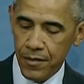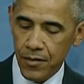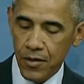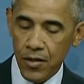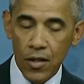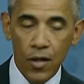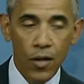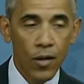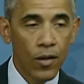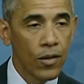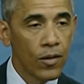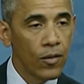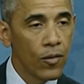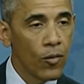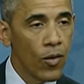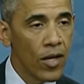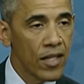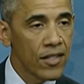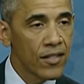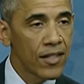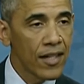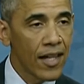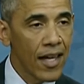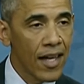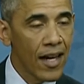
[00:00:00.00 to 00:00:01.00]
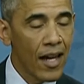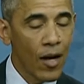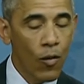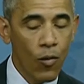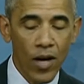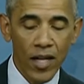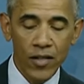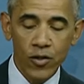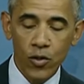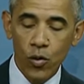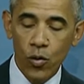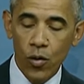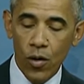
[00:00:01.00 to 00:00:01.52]
So once again, I
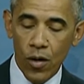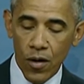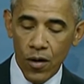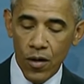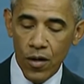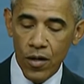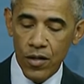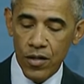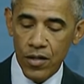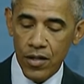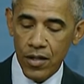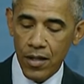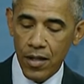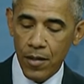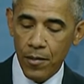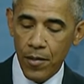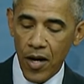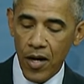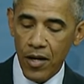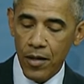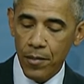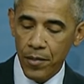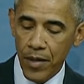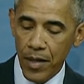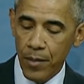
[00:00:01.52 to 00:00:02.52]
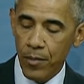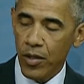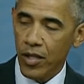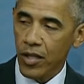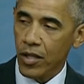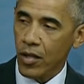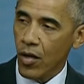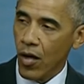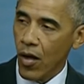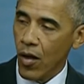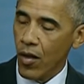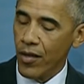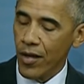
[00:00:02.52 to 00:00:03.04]
want to urge the American people to
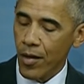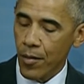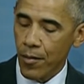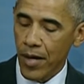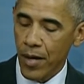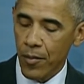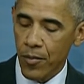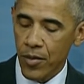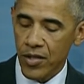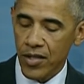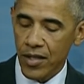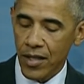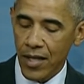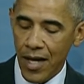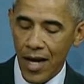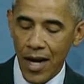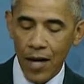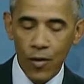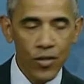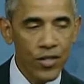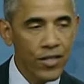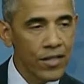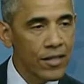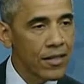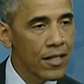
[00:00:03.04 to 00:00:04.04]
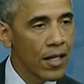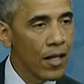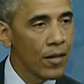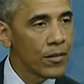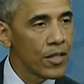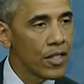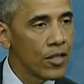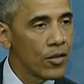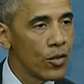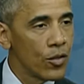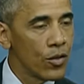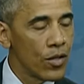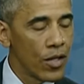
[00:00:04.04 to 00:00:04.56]
call their members of Congress and tell them
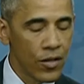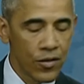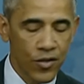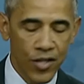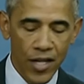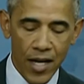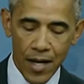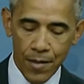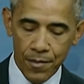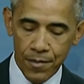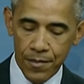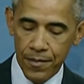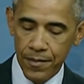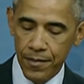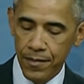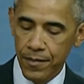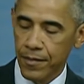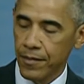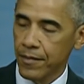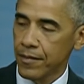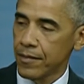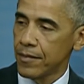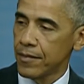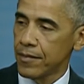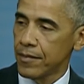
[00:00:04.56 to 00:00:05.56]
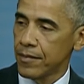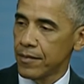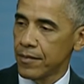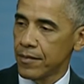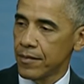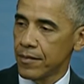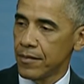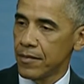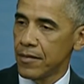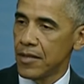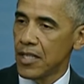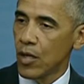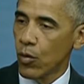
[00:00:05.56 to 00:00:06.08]
to do their job.
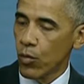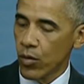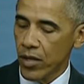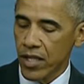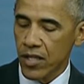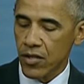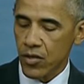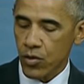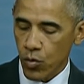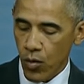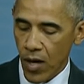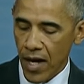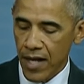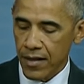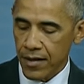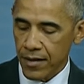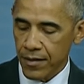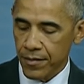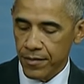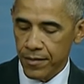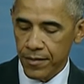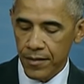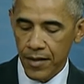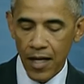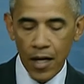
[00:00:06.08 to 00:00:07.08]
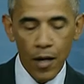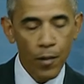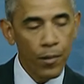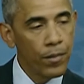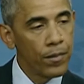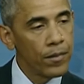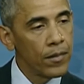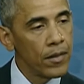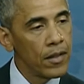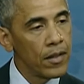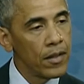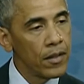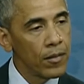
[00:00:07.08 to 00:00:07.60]
Deal with this threat. Help
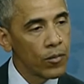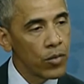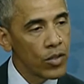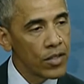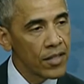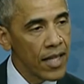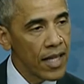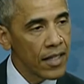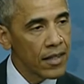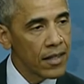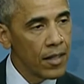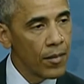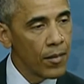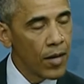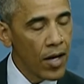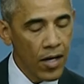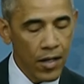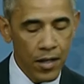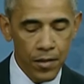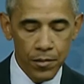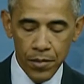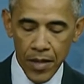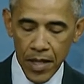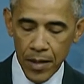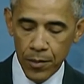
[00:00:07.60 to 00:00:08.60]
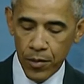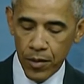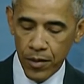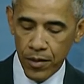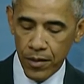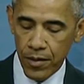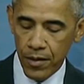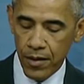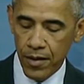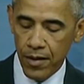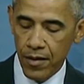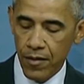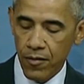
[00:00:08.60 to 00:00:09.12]
protect the American people
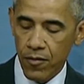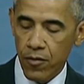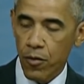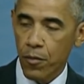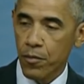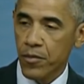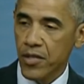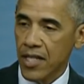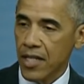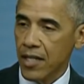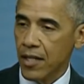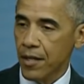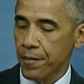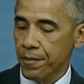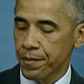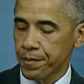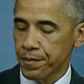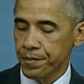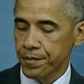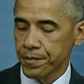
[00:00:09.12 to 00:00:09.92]
from Zika.